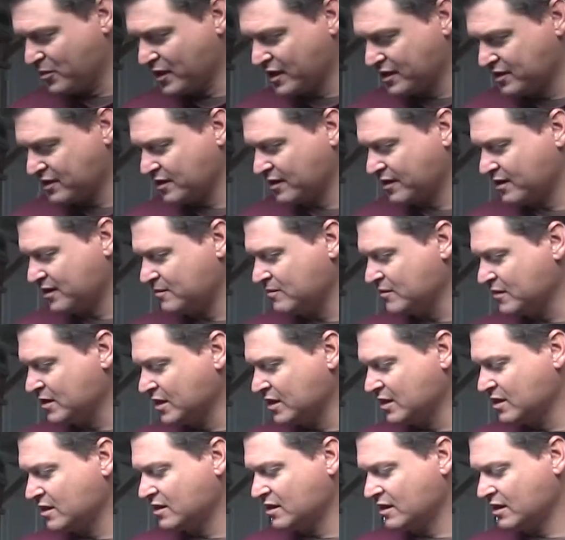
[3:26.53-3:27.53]
but
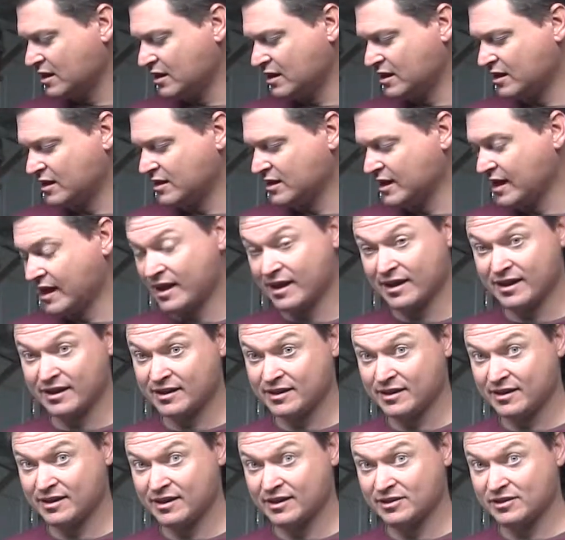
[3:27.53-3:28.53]
yeah,
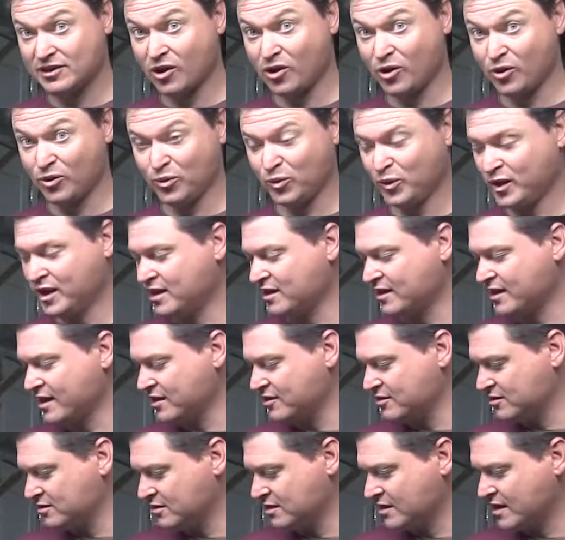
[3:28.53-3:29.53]
it's a whole week
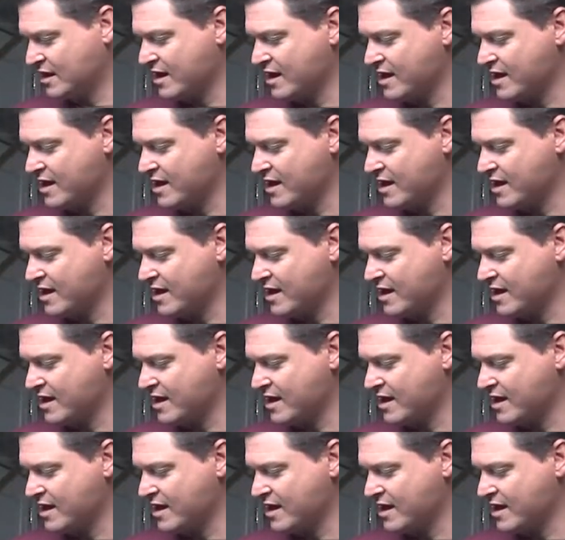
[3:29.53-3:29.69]
later.